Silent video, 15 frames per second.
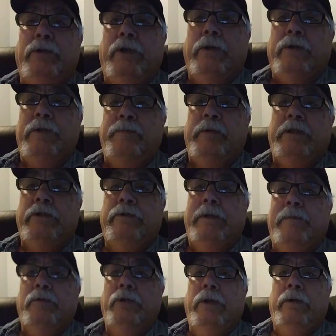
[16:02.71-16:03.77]
codes, but the
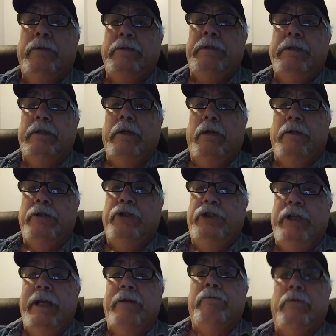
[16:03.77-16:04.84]
trouble codes are
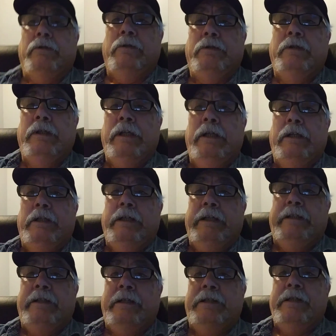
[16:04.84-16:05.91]
general.
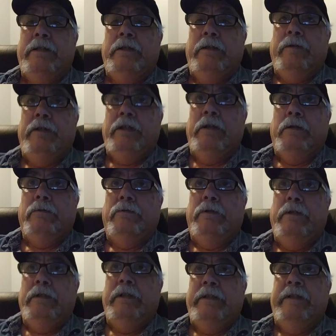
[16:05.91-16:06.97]
It doesn't,
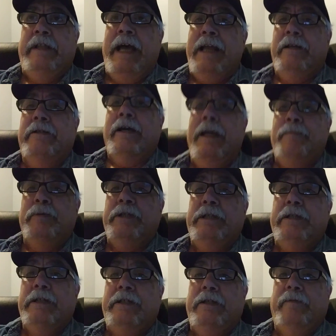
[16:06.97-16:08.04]
that type of
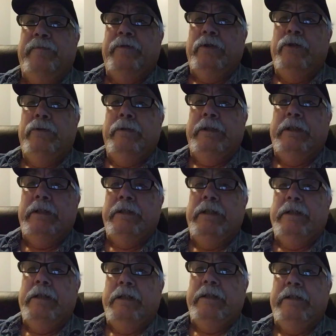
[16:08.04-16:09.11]
system for doing
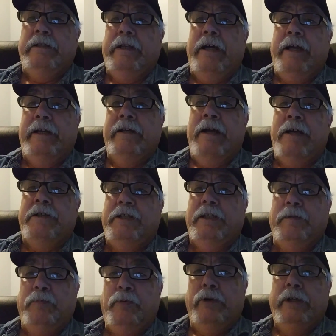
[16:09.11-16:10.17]
the
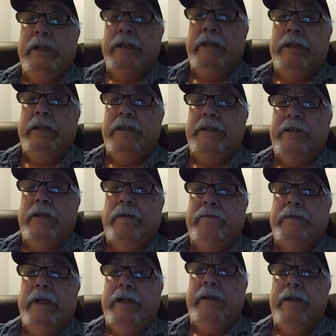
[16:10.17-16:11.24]
diagnostics, putting it in its
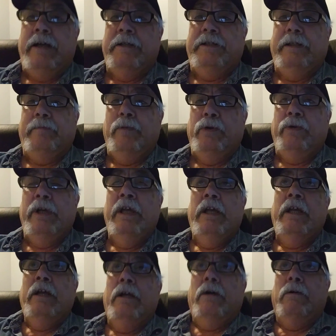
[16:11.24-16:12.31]
self-diagnostic mode,
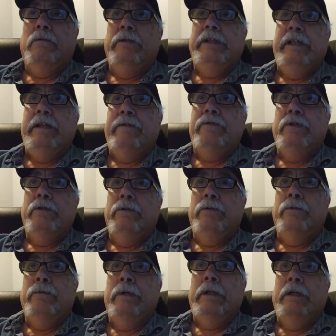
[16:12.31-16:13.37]
only gives
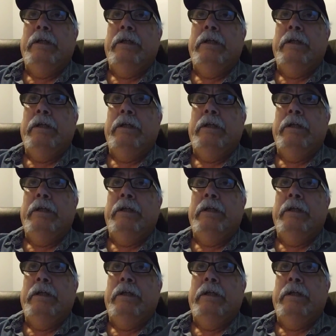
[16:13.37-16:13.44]
you